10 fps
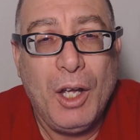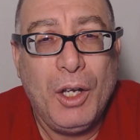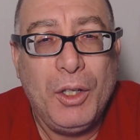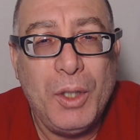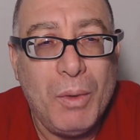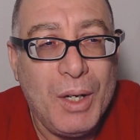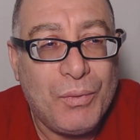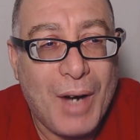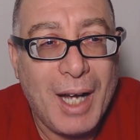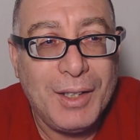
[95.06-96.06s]
you will
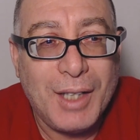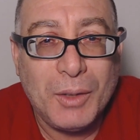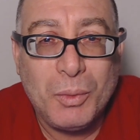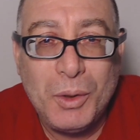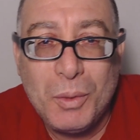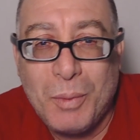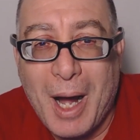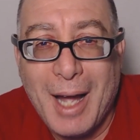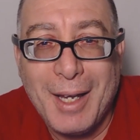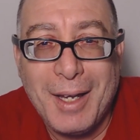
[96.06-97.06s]
find that when you
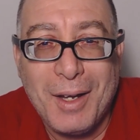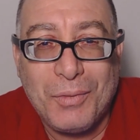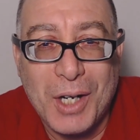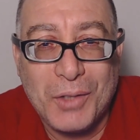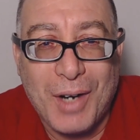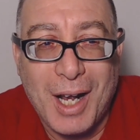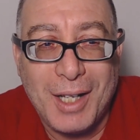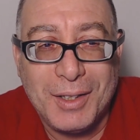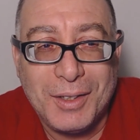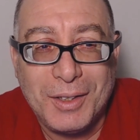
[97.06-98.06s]
buy uh, French
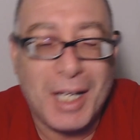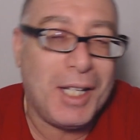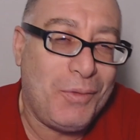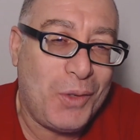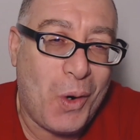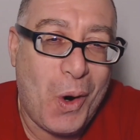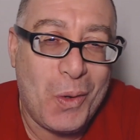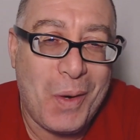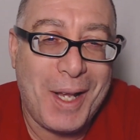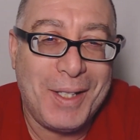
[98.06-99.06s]
fries, they give you
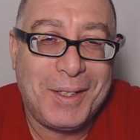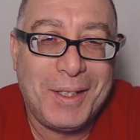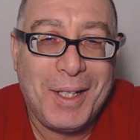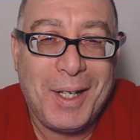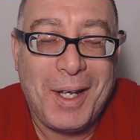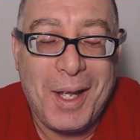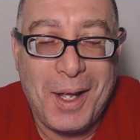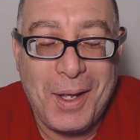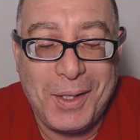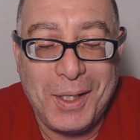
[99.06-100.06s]
always
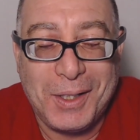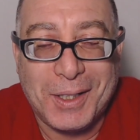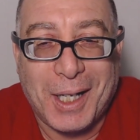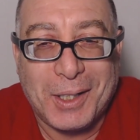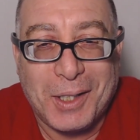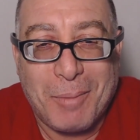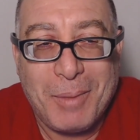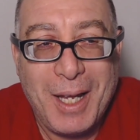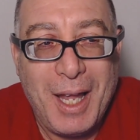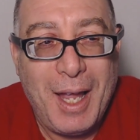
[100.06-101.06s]
uh, this ketchup.
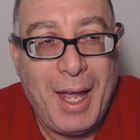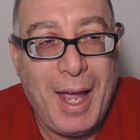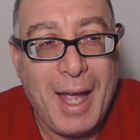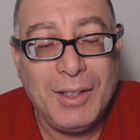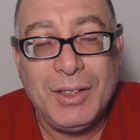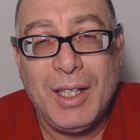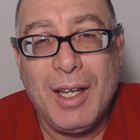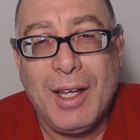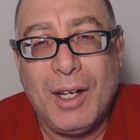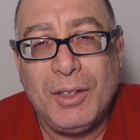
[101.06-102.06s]
And
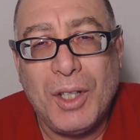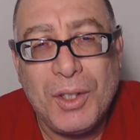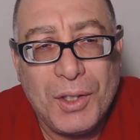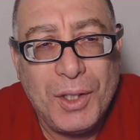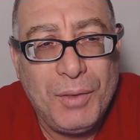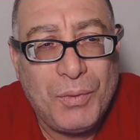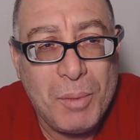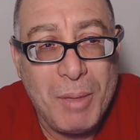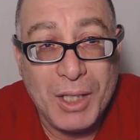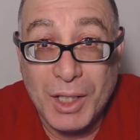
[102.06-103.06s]
uh, another
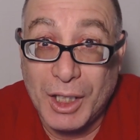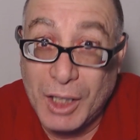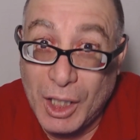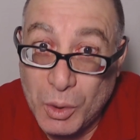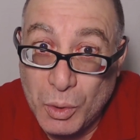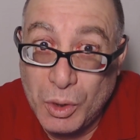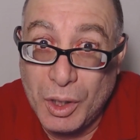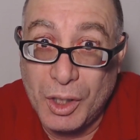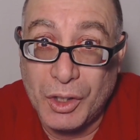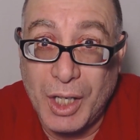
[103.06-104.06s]
information that I should
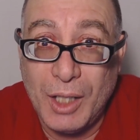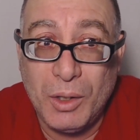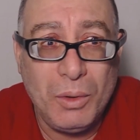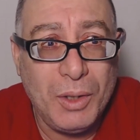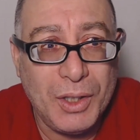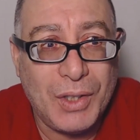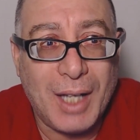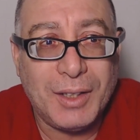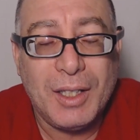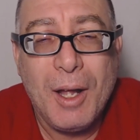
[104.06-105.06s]
uh, tell you is
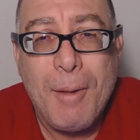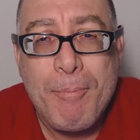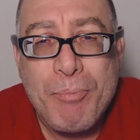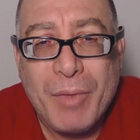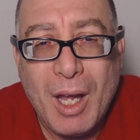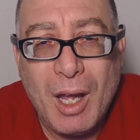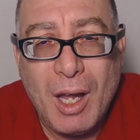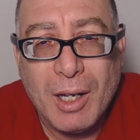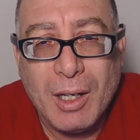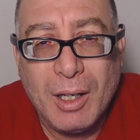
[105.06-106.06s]
that
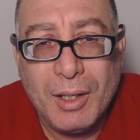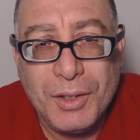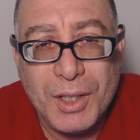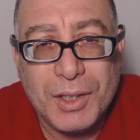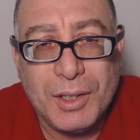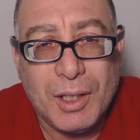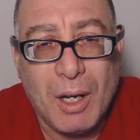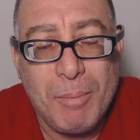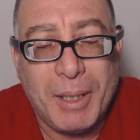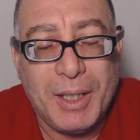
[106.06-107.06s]
uh, this
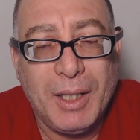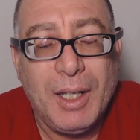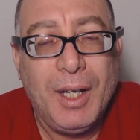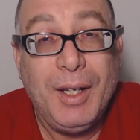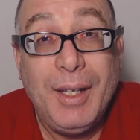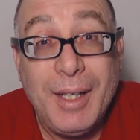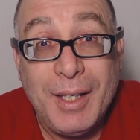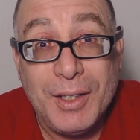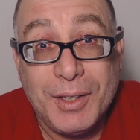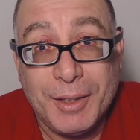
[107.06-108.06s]
company
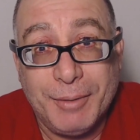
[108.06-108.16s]
is